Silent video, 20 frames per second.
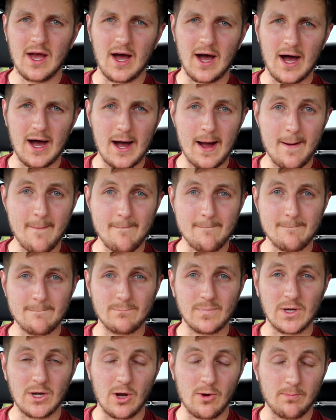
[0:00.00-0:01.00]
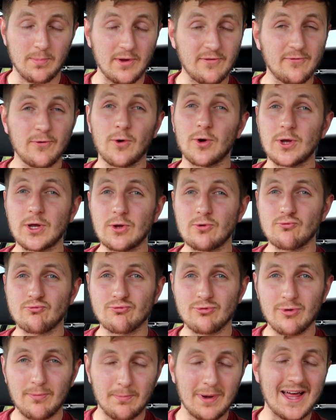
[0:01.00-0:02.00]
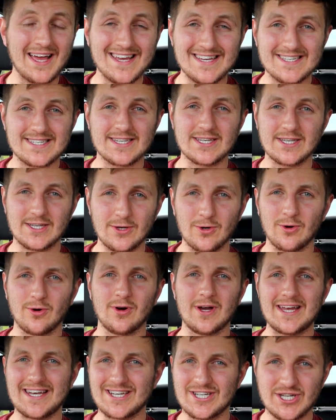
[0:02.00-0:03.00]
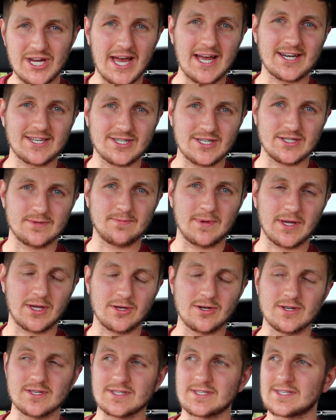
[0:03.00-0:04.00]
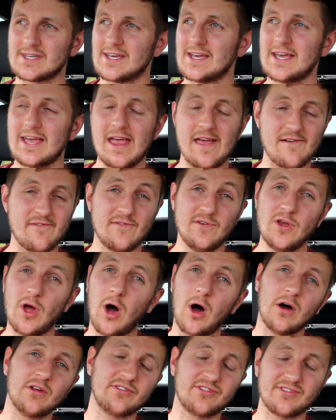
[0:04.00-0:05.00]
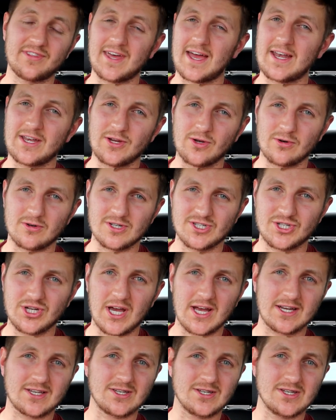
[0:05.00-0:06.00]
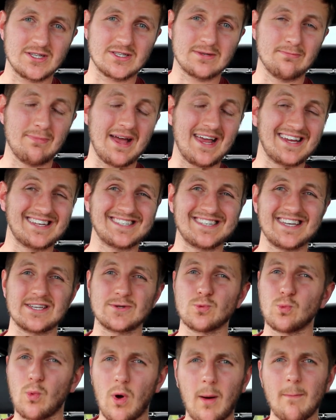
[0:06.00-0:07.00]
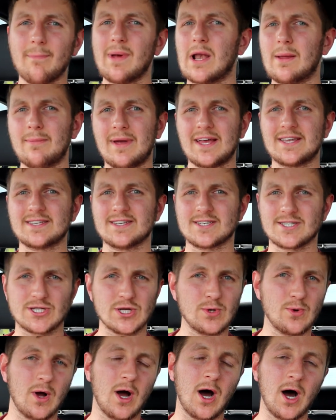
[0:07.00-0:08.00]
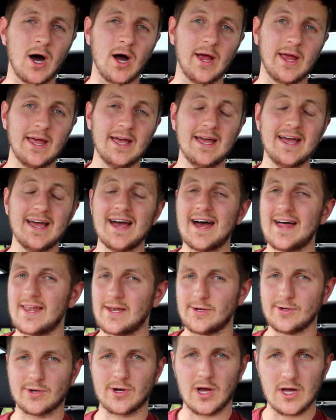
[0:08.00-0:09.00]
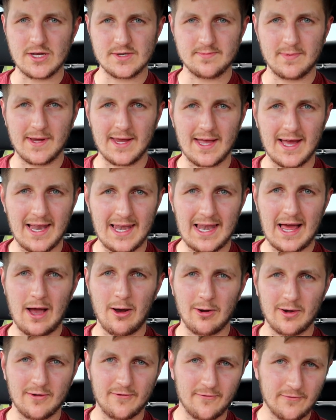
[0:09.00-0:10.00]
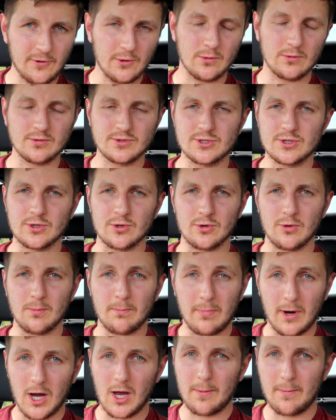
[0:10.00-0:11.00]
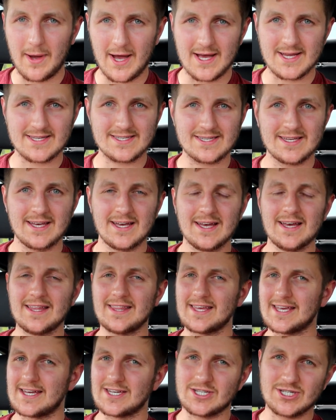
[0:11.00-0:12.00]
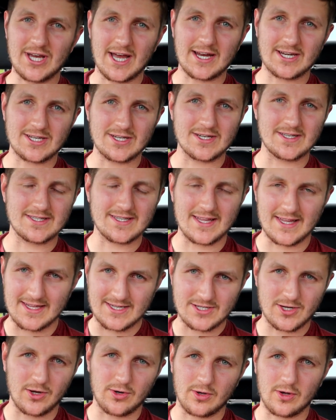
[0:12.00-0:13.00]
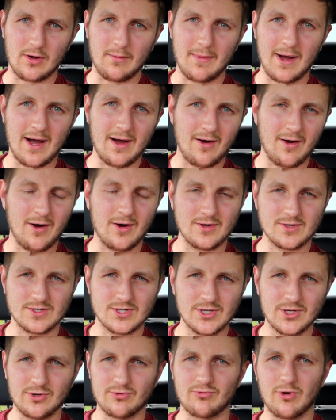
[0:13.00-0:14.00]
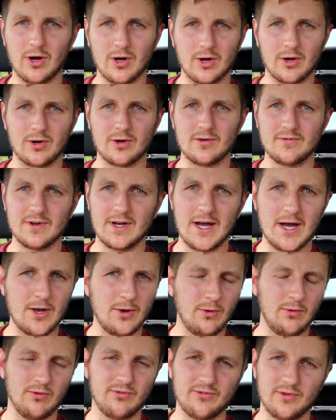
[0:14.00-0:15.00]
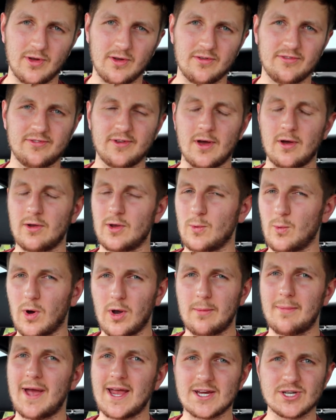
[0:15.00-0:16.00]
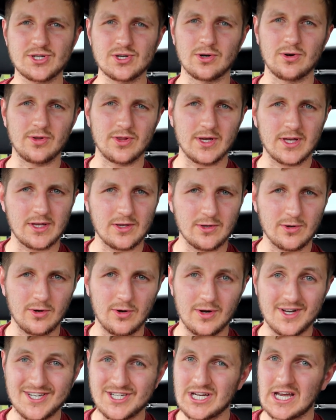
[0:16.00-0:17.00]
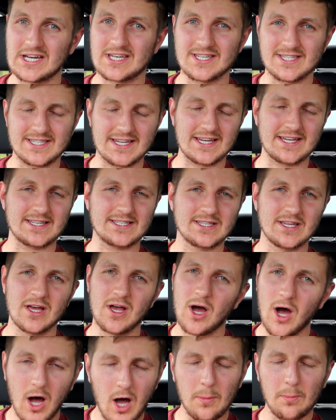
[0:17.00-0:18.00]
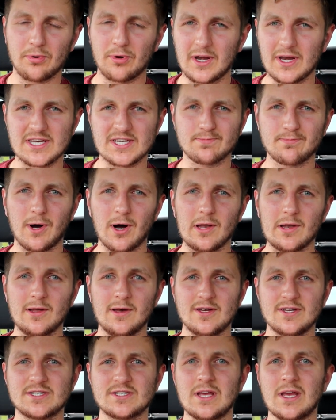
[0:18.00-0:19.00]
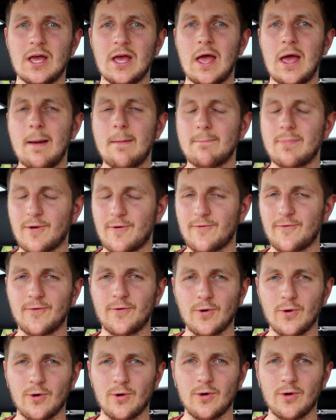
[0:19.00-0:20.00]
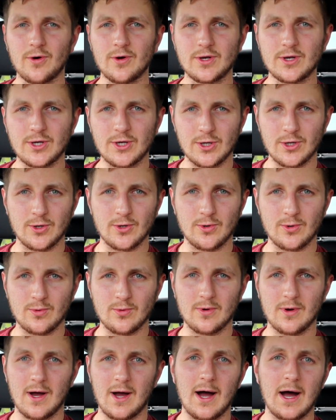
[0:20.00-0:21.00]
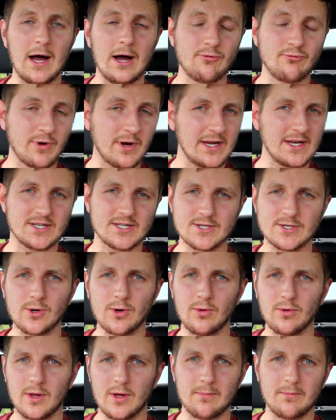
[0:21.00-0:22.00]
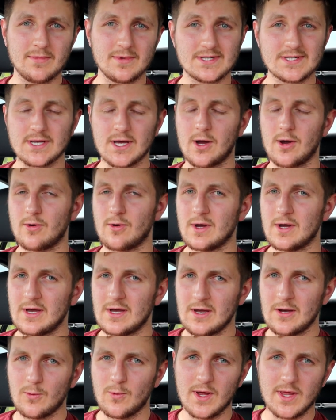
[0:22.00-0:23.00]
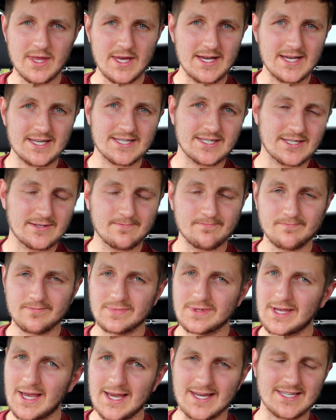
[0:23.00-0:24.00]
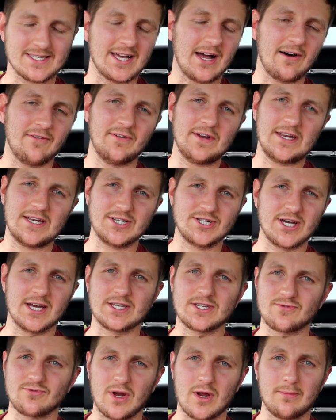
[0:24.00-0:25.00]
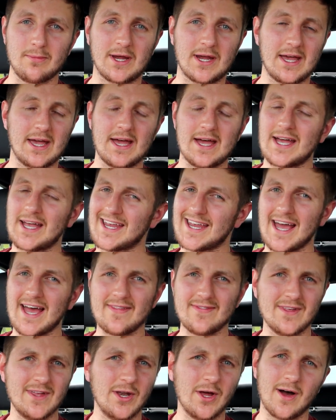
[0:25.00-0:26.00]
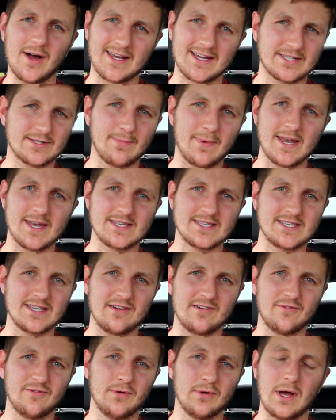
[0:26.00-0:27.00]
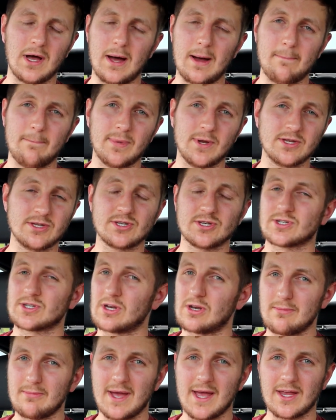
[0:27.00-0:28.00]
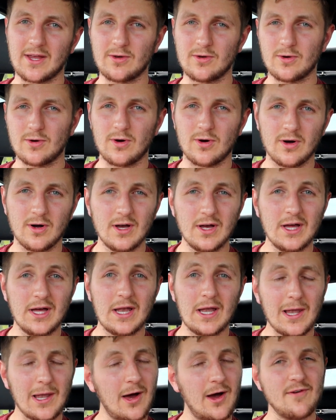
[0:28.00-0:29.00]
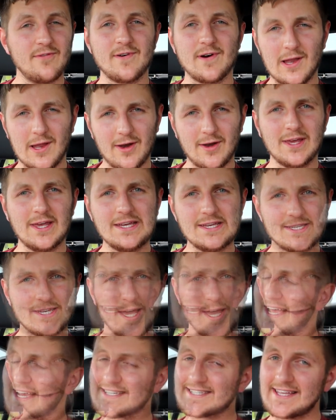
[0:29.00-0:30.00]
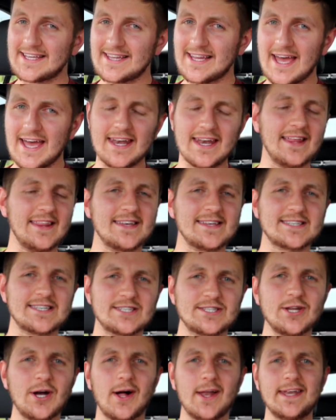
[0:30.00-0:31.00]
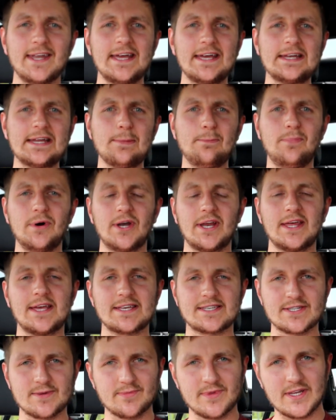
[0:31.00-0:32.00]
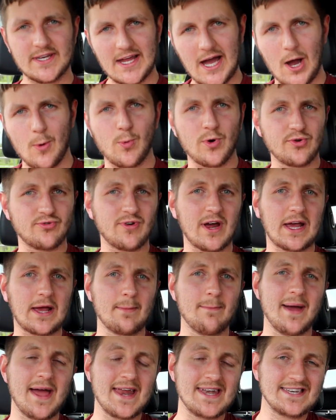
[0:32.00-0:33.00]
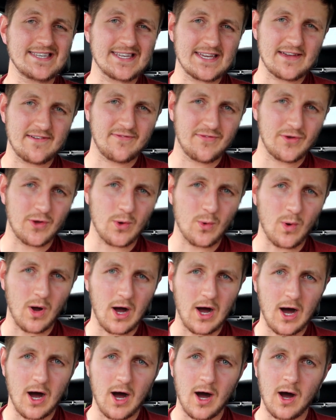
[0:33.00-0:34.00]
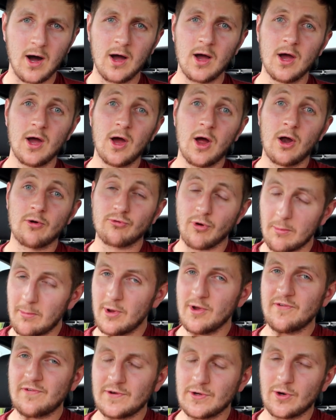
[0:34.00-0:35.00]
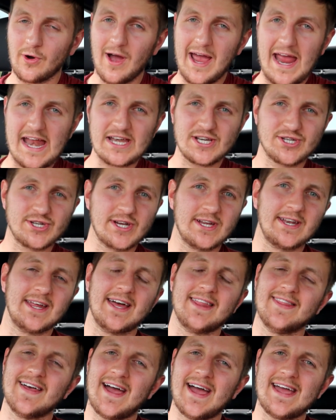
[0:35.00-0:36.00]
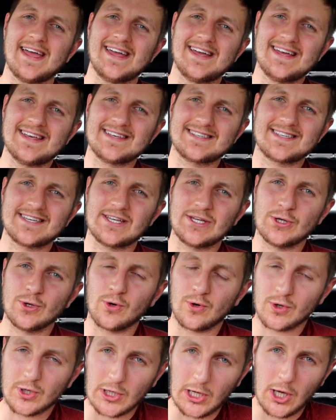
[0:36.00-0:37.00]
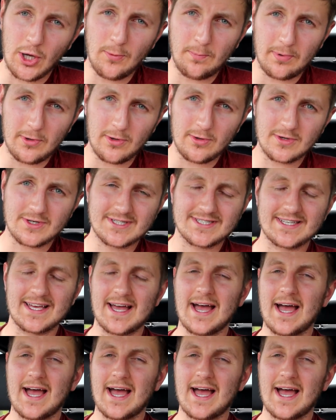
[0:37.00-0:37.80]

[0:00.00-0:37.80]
um, you know, before you replace your injectors, because if not, then your injectors may sit one millimeter too high, and then you're going to be allowing fuel to bypass the injectors, and it's going to come out onto your rocker cover and all sorts. So you want to make sure that your injector seats are pretty spotless before you uh, reinstall them. So with this, get yourself an injector reamer kit. Again, they're not expensive, um, but it's just going to make your life a lot easier. The next thing then, and this is not needed, but it is something that I would recommend if you are removing your engine, and that is your glow plugs